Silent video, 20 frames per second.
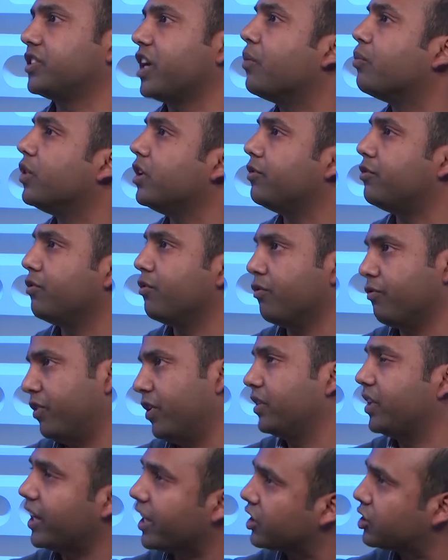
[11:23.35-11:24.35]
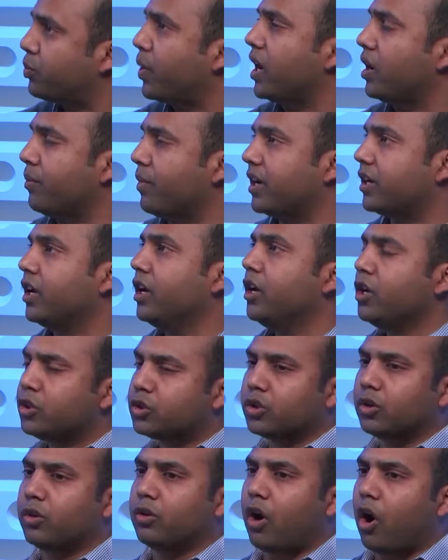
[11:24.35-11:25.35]
example, if you, for that experiment.
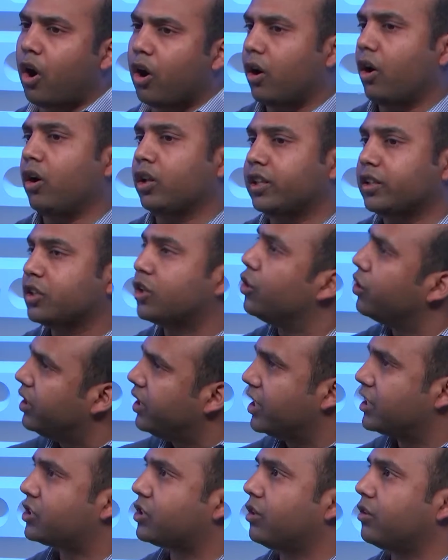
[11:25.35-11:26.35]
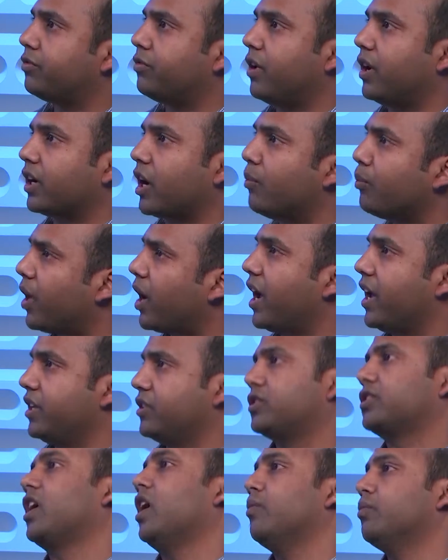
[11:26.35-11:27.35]
So all, all the goodness of
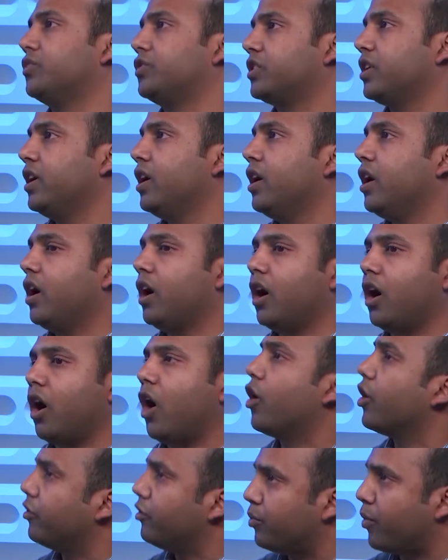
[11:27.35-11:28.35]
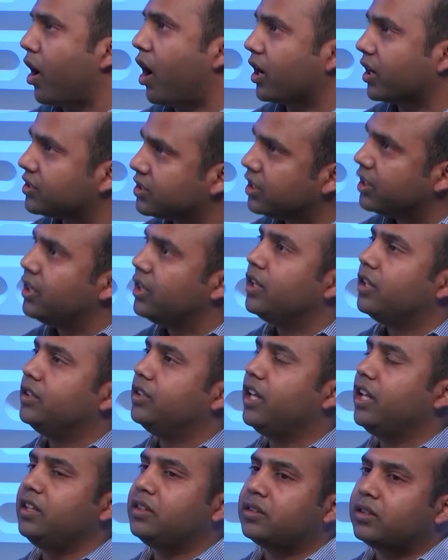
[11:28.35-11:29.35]
compliance comes out of the box.
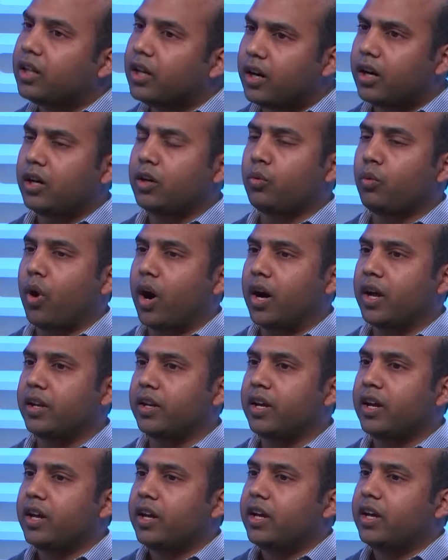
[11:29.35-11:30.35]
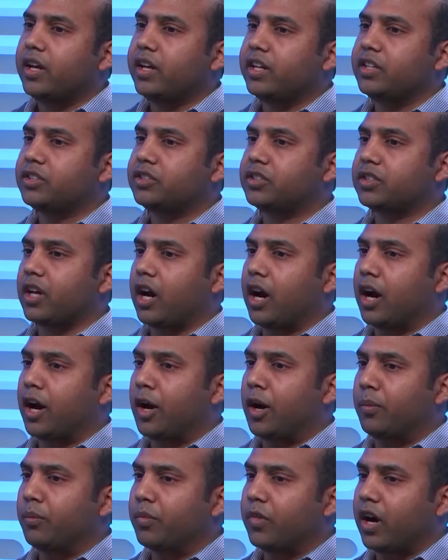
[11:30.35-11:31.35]
The third one is
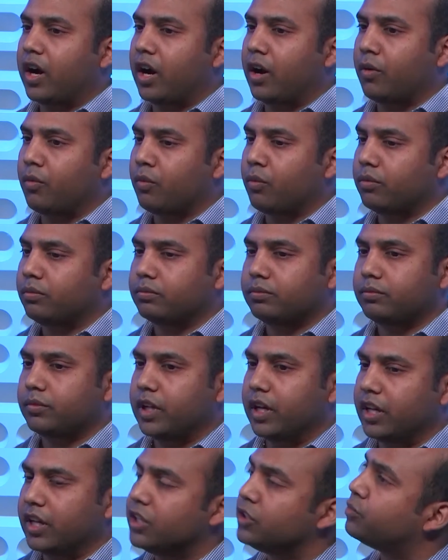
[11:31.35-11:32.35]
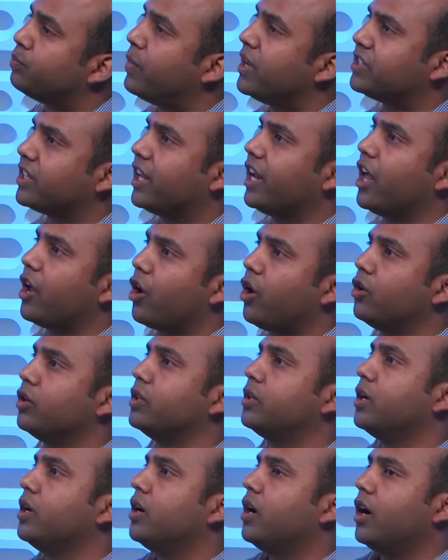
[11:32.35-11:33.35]
um, uh, is basically
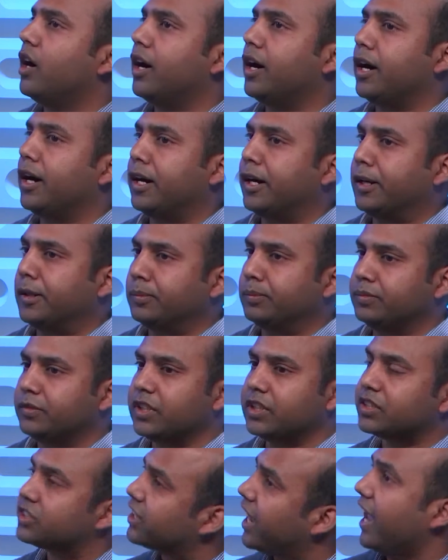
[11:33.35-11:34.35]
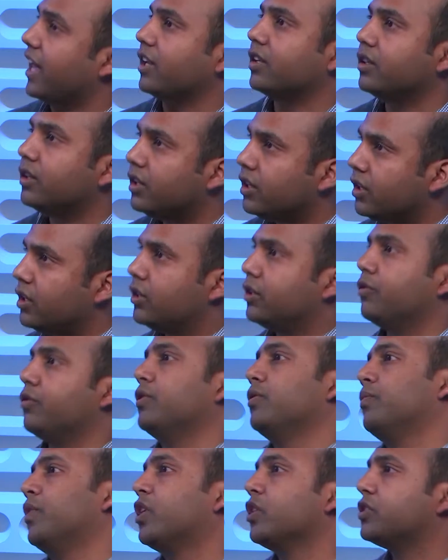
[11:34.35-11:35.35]
around um, scale. scale. Yeah.
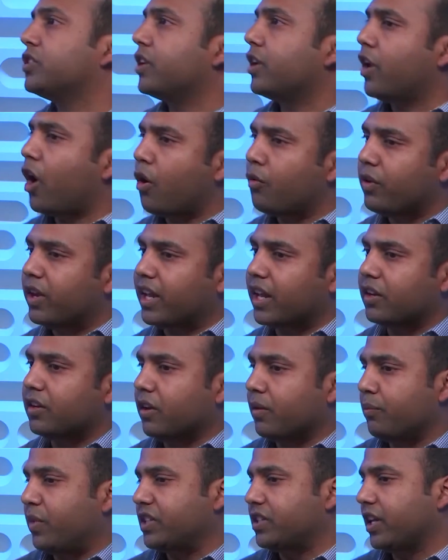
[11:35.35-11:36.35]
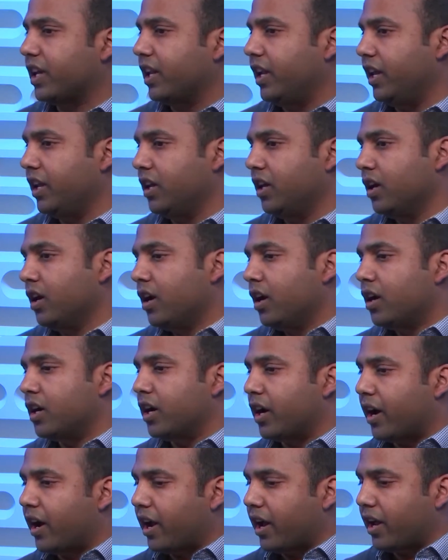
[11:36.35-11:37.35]
Because now we can basically
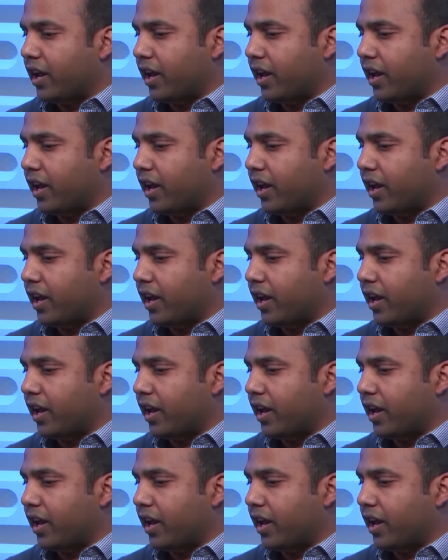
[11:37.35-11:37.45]
uh,